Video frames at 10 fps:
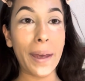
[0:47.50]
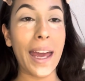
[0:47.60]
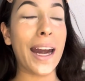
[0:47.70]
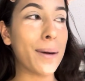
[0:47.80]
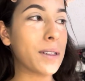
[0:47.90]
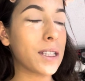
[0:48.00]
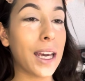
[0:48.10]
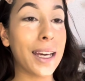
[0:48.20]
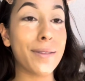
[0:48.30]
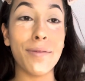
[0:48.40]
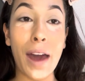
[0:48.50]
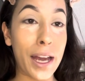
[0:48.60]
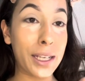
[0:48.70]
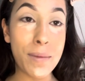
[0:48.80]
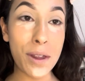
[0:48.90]
and I was like
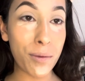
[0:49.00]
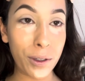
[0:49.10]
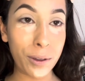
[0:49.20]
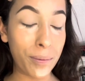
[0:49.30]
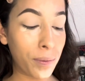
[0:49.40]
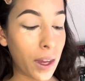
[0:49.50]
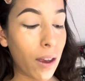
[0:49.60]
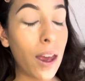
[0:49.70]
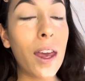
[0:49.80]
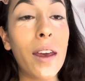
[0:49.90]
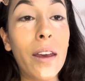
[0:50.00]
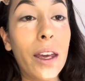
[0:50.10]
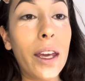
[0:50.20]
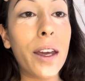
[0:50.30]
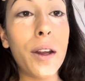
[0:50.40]
vacuuming the room,
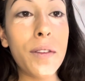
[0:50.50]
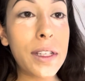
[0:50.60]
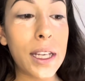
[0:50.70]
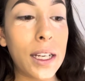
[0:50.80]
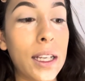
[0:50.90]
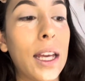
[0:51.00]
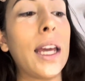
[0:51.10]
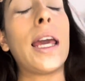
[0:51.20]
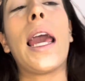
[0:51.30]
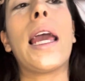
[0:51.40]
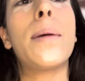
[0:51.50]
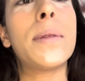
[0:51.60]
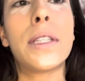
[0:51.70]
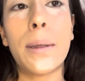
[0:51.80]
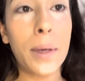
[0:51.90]
and all of a sudden it came
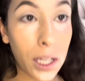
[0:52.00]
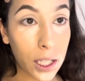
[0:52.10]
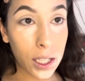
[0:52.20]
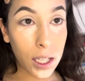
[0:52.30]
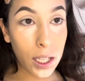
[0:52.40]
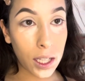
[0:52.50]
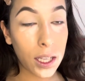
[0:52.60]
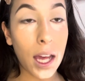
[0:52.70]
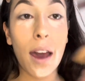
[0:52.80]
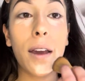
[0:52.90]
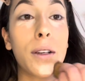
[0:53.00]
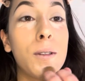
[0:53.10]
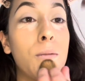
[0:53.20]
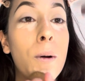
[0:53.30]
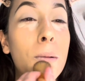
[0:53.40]
to me that I could
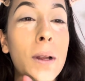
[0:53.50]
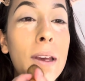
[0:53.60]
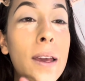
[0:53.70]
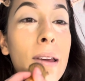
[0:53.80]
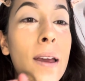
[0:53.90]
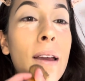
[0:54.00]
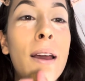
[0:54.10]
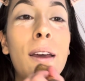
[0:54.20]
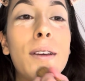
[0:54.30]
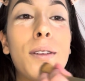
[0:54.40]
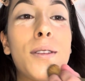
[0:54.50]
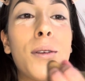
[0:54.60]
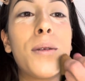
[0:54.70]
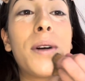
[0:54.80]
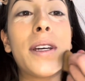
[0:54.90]
totally
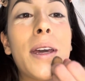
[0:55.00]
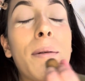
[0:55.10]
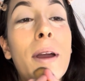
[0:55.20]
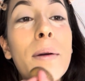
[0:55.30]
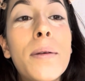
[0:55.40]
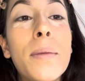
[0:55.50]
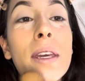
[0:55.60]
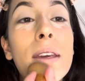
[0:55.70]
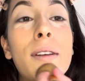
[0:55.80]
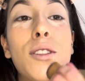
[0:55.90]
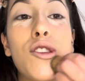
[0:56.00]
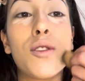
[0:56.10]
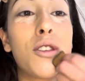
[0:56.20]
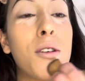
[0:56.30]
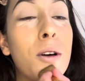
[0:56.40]
do a get ready with me
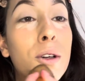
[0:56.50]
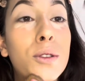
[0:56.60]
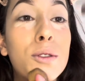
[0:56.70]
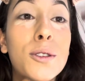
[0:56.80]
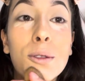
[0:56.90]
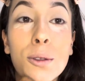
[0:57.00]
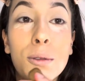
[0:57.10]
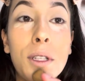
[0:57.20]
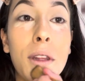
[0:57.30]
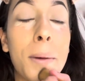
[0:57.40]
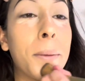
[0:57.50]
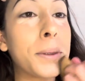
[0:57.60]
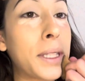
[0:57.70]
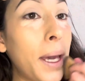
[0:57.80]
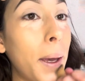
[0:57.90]
just to go to the
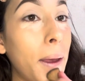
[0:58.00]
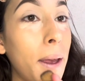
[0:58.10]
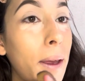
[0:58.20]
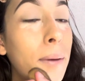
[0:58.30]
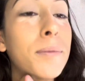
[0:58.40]
bodega.